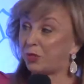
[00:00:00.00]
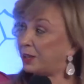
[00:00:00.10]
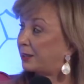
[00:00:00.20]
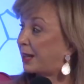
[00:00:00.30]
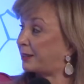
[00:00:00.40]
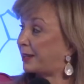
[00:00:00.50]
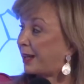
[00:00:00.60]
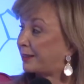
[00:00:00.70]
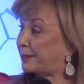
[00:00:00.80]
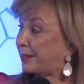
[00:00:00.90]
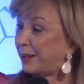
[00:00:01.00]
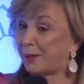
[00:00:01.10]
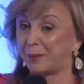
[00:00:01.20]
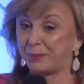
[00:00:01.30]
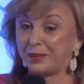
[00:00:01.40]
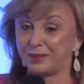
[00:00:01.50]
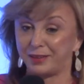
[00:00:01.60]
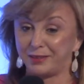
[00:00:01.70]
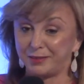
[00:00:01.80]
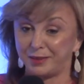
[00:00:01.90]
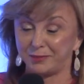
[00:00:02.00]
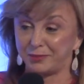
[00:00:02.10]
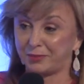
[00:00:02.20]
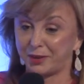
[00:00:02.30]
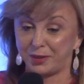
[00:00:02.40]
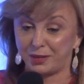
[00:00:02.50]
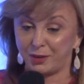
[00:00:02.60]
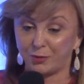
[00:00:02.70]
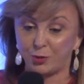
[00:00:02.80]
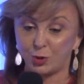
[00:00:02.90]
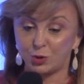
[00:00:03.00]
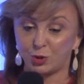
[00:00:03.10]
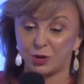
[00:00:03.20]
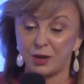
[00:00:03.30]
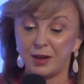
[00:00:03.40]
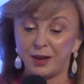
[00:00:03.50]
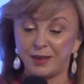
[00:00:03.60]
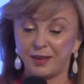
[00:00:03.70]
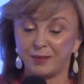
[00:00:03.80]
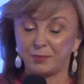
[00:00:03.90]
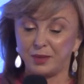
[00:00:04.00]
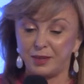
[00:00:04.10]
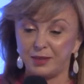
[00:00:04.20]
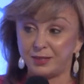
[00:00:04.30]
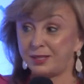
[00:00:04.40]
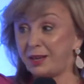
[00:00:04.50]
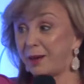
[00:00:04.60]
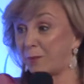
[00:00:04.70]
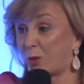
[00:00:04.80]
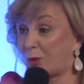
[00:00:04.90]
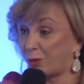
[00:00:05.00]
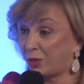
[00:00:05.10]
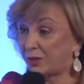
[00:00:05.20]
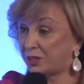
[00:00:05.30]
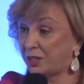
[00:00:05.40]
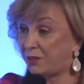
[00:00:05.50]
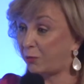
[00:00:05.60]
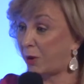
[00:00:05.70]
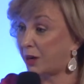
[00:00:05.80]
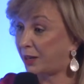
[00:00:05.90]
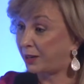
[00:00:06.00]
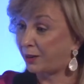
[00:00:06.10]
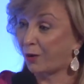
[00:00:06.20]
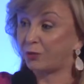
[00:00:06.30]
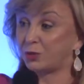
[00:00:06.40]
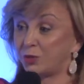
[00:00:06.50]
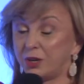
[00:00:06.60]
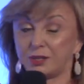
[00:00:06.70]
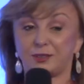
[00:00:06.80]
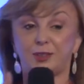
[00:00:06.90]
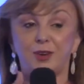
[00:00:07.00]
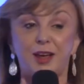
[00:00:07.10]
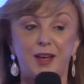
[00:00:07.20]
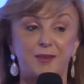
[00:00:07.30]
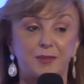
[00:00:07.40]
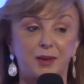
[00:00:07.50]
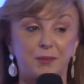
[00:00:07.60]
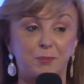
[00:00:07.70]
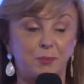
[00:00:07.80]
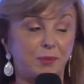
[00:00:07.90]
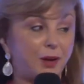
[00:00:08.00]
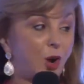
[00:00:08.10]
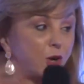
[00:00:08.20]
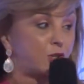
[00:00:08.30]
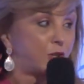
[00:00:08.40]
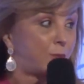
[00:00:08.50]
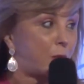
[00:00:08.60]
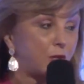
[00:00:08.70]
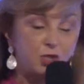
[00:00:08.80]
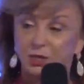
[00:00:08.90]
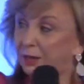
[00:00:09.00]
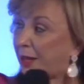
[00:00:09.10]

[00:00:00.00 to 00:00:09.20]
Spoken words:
think that in the very near future, the CMO, the Chief Marketing Officer, it's going to have a larger budget